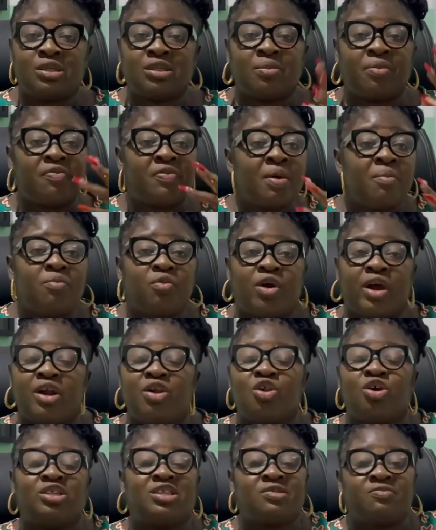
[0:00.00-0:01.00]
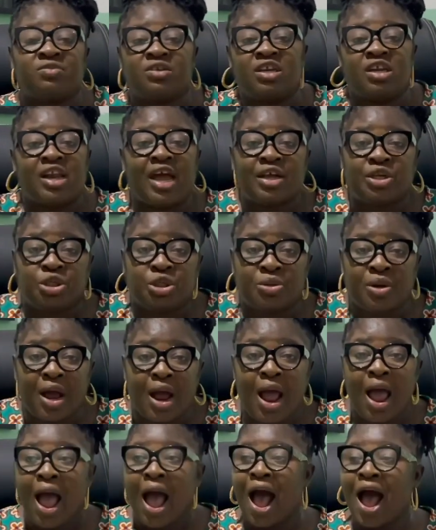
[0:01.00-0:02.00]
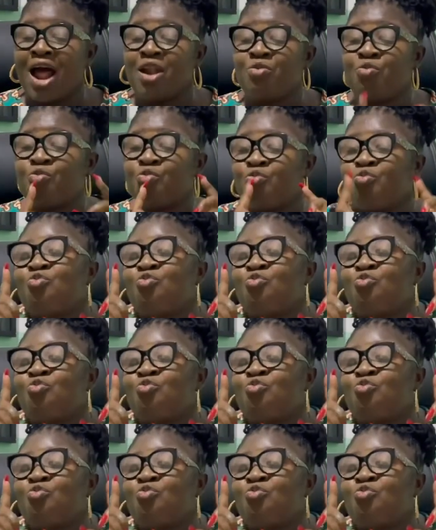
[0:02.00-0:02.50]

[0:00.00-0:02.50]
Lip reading: some of them were not even in Nigeria, and